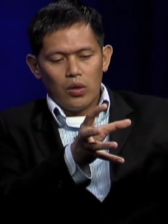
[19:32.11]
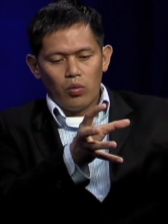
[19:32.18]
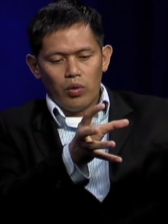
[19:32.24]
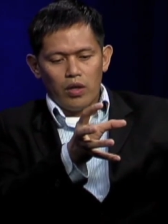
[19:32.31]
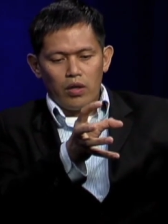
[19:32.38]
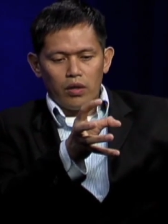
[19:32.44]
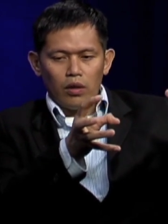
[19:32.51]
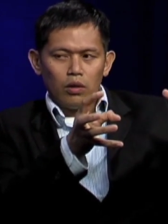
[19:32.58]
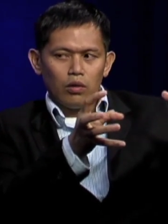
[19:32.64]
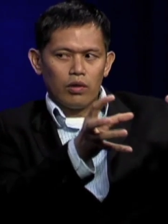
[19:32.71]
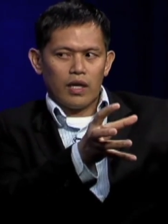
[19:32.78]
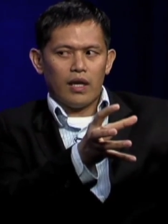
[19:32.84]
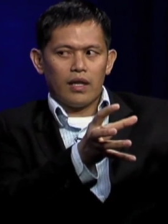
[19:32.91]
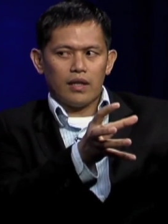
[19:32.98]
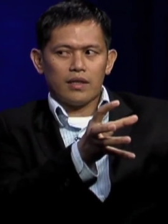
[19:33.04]
we don't
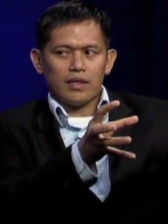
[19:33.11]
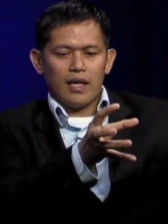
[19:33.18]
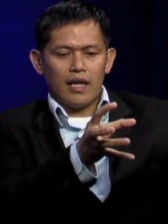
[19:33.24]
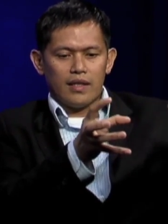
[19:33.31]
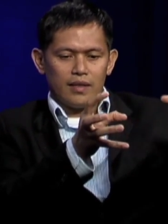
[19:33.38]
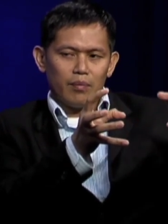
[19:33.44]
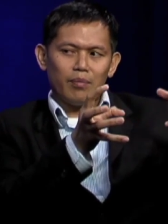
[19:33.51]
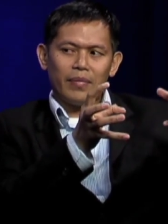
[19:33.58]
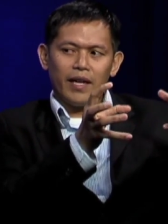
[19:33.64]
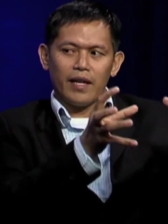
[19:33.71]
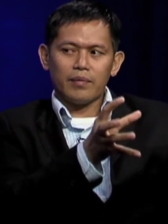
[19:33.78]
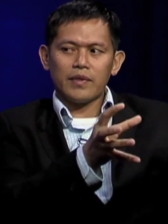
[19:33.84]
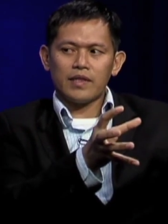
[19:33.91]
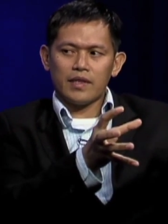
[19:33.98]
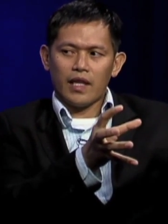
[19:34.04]
look at it as a
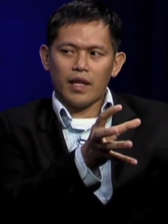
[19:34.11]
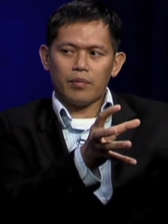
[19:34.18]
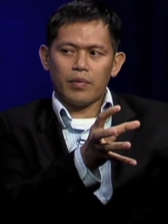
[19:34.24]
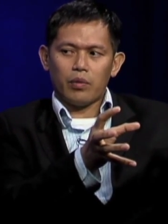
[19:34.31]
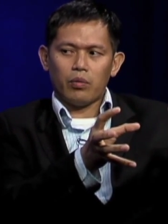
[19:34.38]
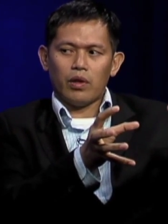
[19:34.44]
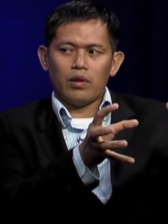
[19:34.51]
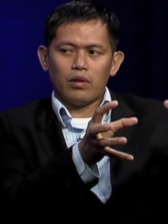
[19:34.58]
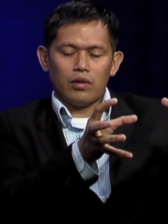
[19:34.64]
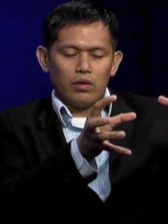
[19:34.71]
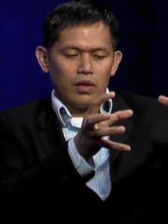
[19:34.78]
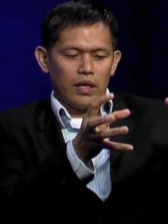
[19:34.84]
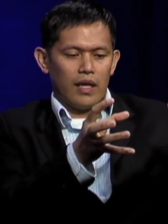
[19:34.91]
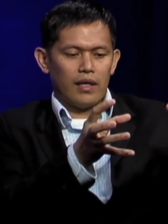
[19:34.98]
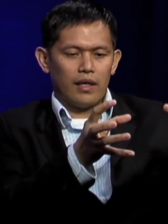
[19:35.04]
bad mistake, but we
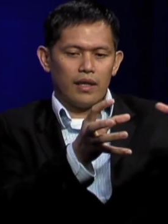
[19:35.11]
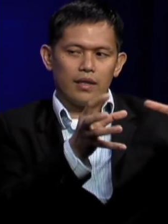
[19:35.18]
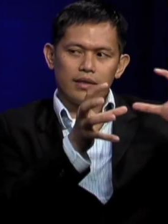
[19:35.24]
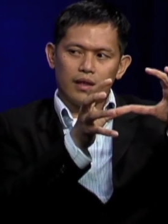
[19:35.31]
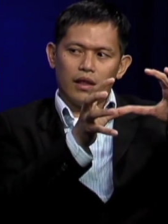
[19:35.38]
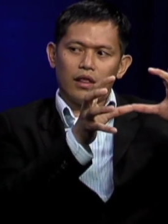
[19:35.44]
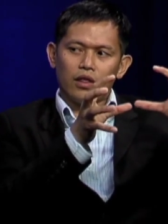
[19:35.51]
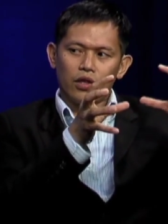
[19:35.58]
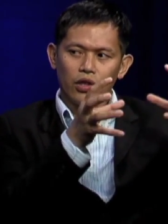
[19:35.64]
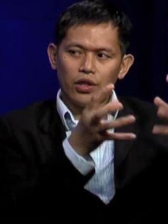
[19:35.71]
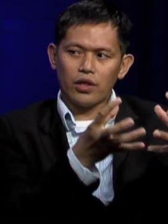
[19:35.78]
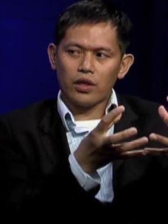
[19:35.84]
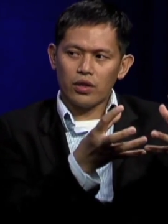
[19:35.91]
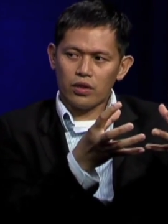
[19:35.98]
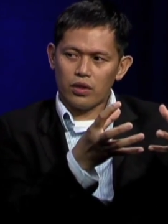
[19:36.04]
look at it as a
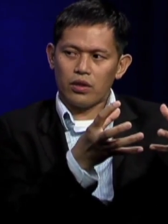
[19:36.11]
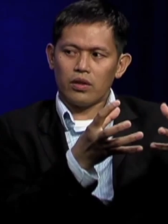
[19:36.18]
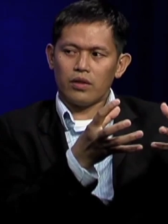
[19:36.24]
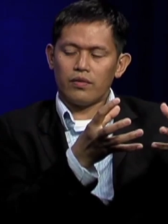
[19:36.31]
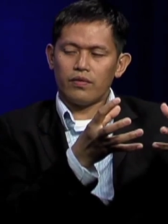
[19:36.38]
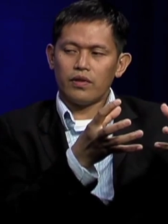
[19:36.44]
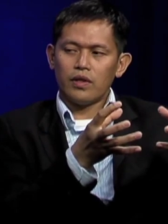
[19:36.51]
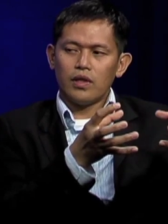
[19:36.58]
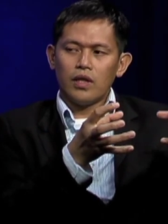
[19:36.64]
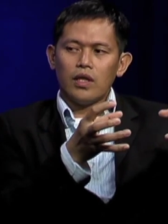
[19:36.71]
learning curve